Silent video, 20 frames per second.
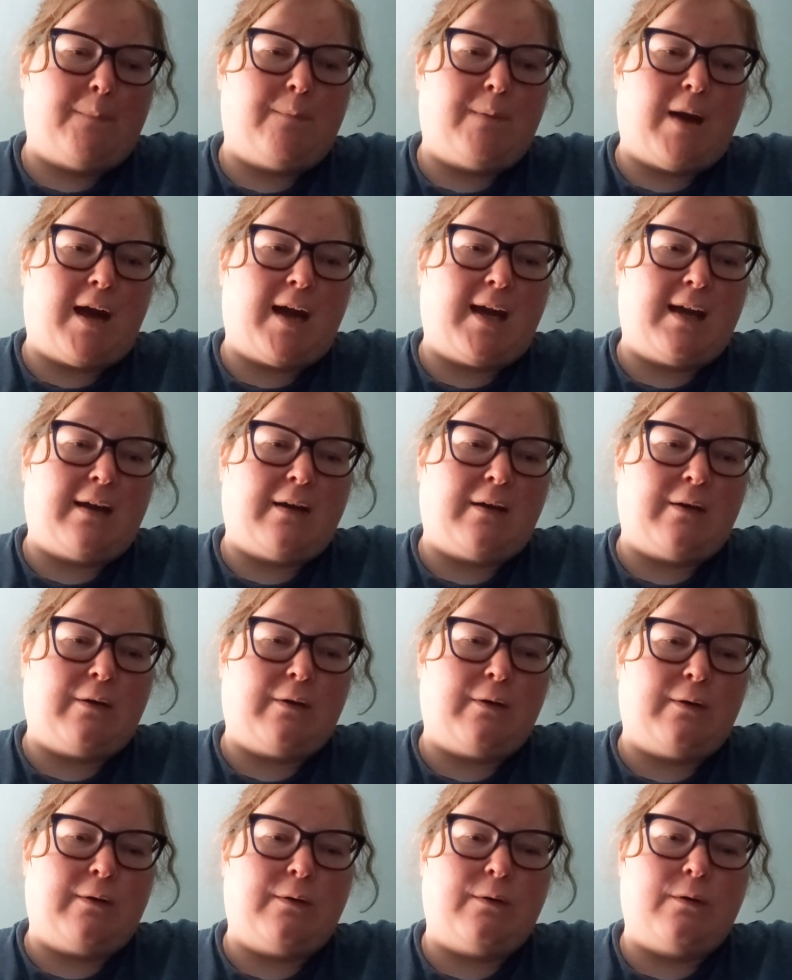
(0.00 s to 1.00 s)

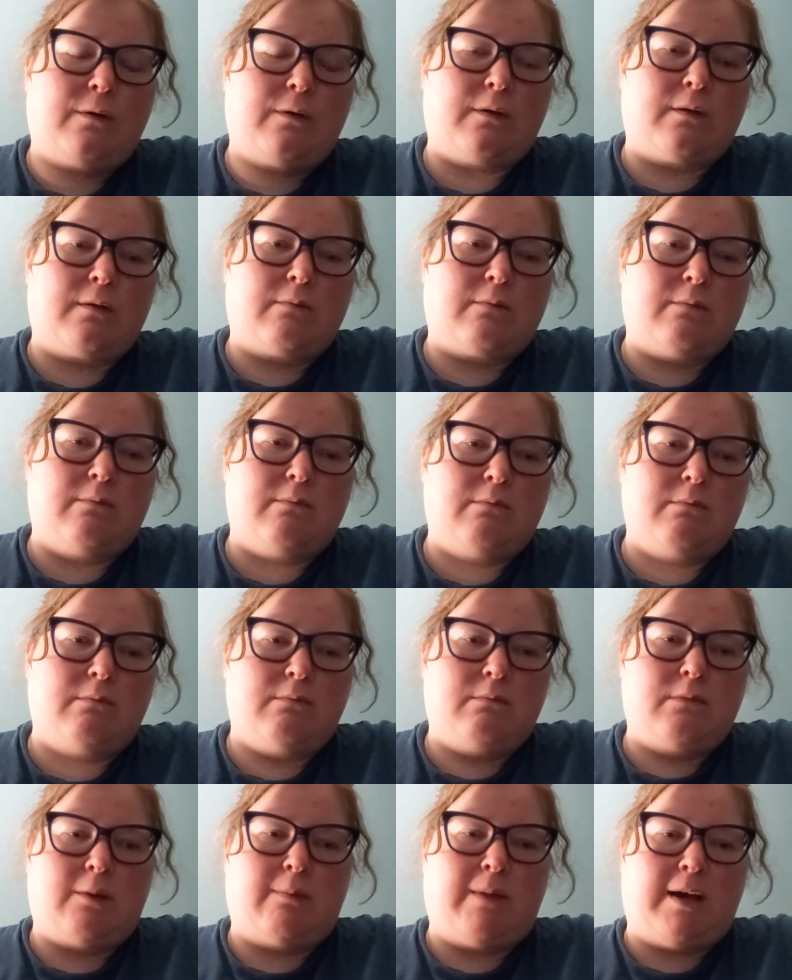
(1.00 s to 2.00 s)
bio
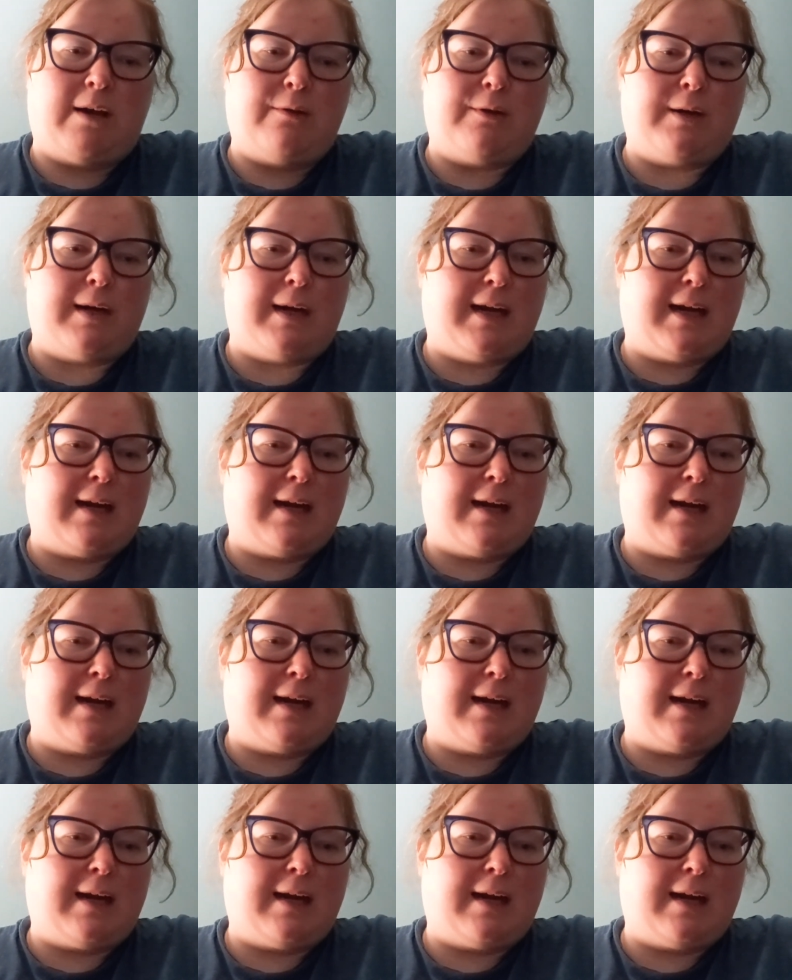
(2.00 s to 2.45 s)
about